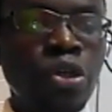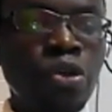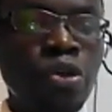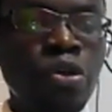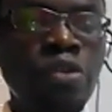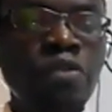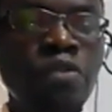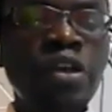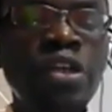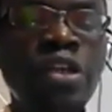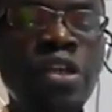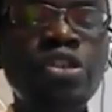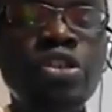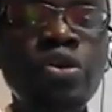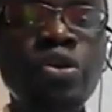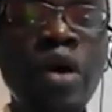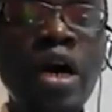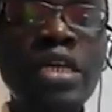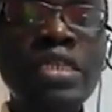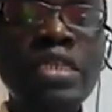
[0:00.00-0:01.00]
even
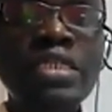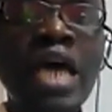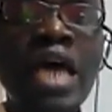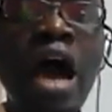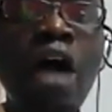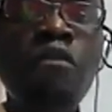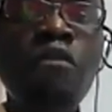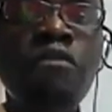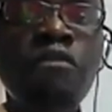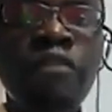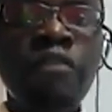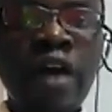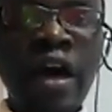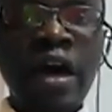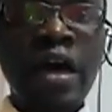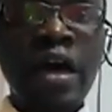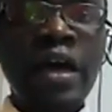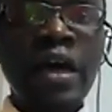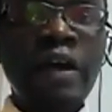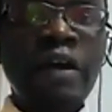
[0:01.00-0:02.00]
show us how
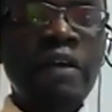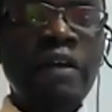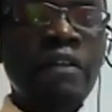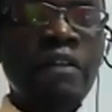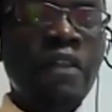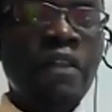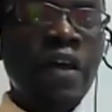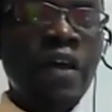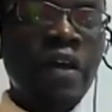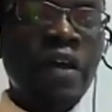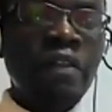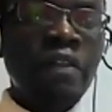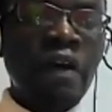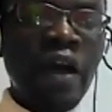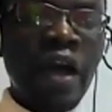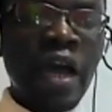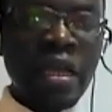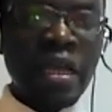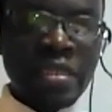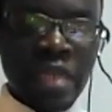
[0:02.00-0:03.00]
far
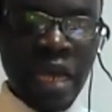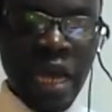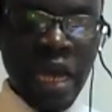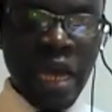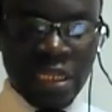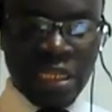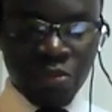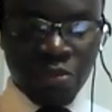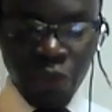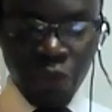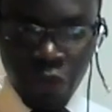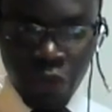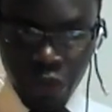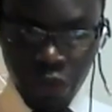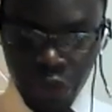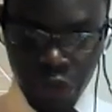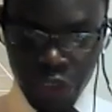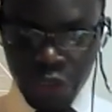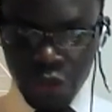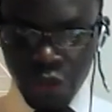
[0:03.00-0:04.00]
the cancer has
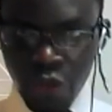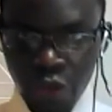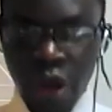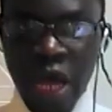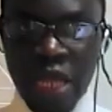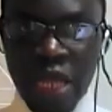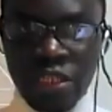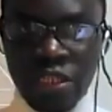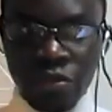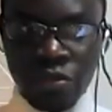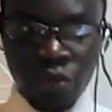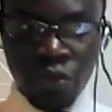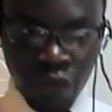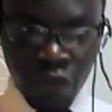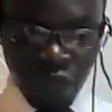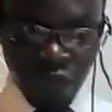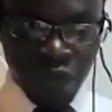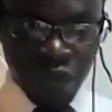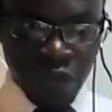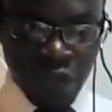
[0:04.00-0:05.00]
progressed or has
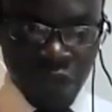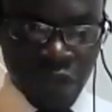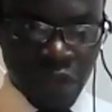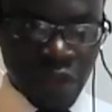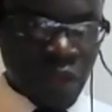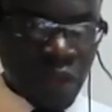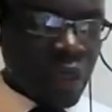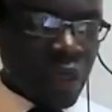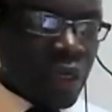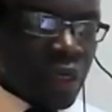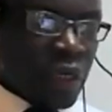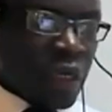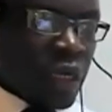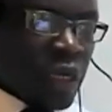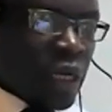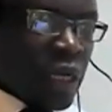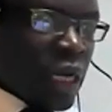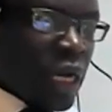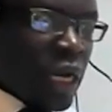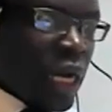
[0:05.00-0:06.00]
moved.
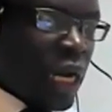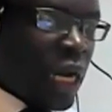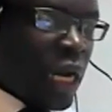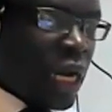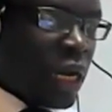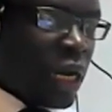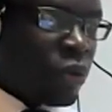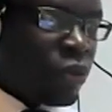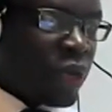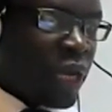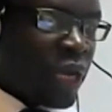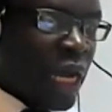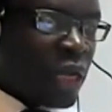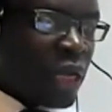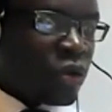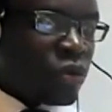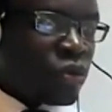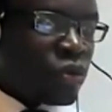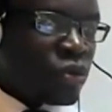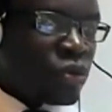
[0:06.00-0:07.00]
We
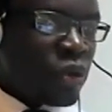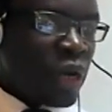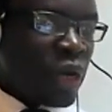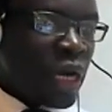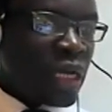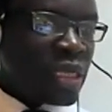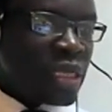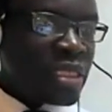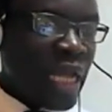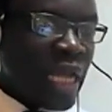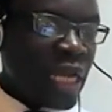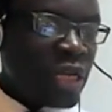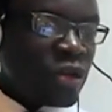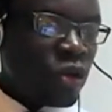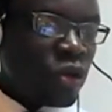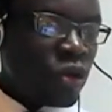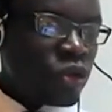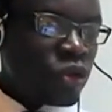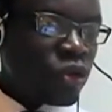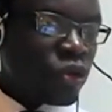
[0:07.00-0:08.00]
can do
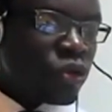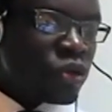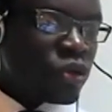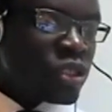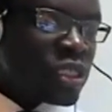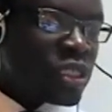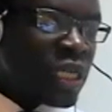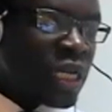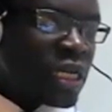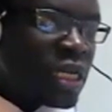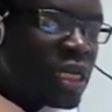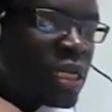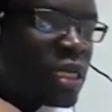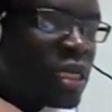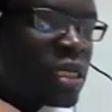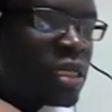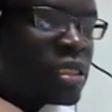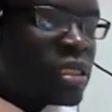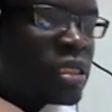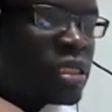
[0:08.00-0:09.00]
cytological
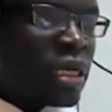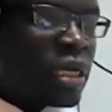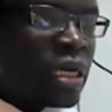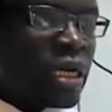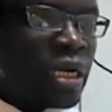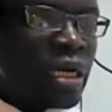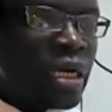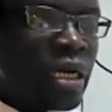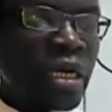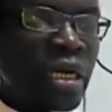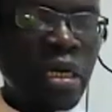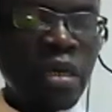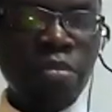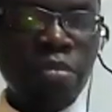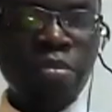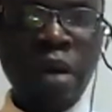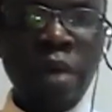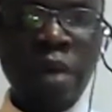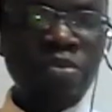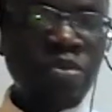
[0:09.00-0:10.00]
studies,
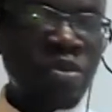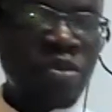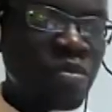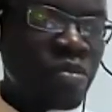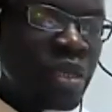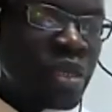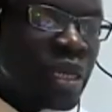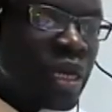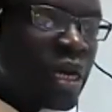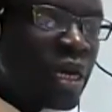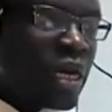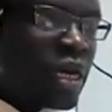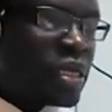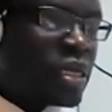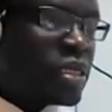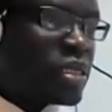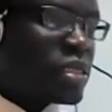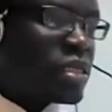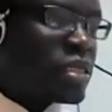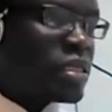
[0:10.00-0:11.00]
pap
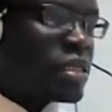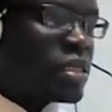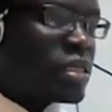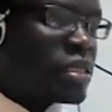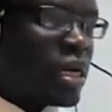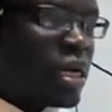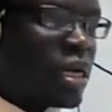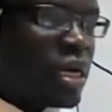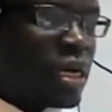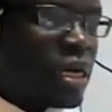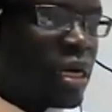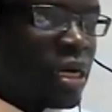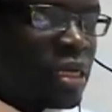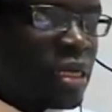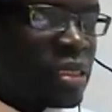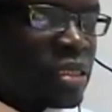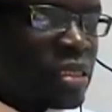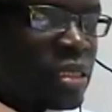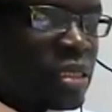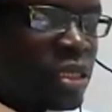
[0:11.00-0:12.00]
smears,
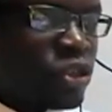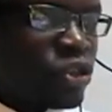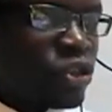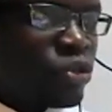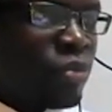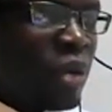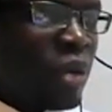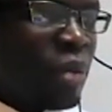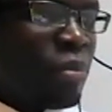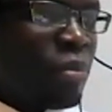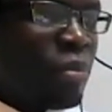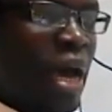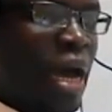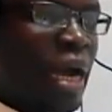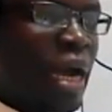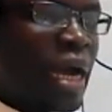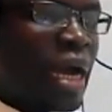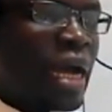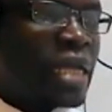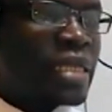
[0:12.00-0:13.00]
tumor
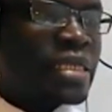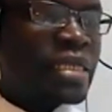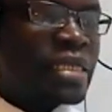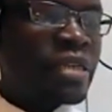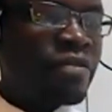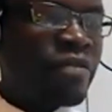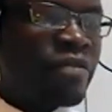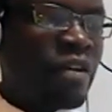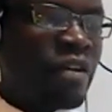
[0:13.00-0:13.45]
markers, liver